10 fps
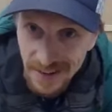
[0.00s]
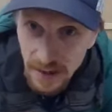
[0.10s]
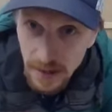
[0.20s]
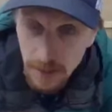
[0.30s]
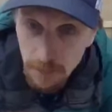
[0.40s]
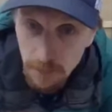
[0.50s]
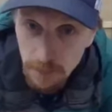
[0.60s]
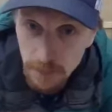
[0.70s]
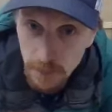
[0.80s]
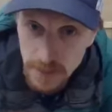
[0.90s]
um,
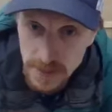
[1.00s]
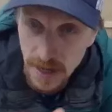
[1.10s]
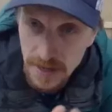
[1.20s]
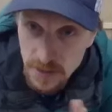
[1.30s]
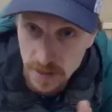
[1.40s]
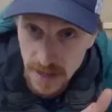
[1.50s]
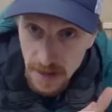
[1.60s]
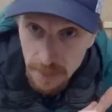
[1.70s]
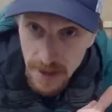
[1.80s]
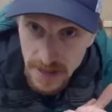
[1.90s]
besides just that
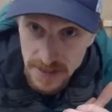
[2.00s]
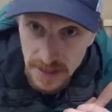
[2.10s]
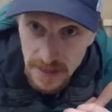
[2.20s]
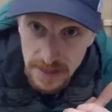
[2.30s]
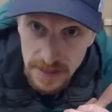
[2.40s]
epoxy.